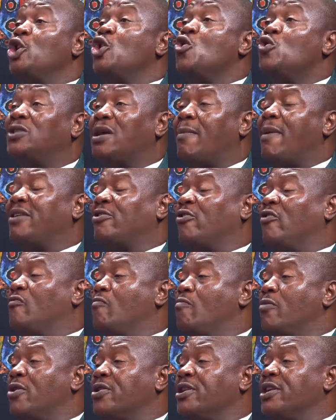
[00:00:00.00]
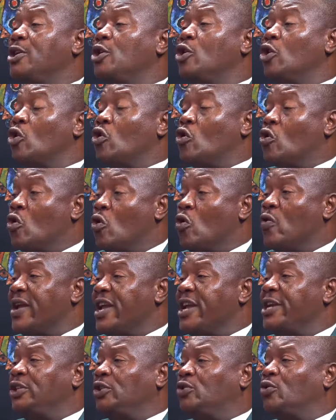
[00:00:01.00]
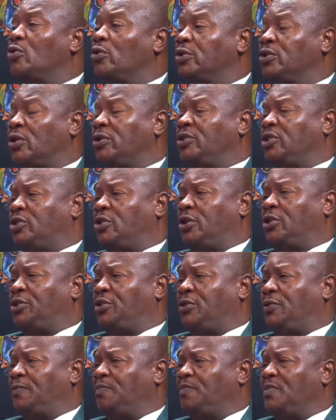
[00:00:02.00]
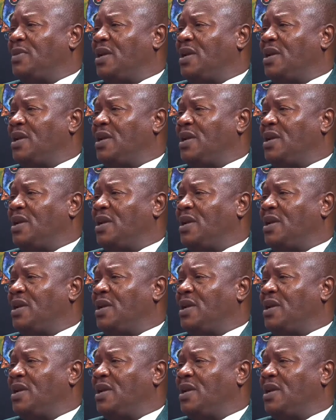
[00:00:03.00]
huge amount of money go into road construction.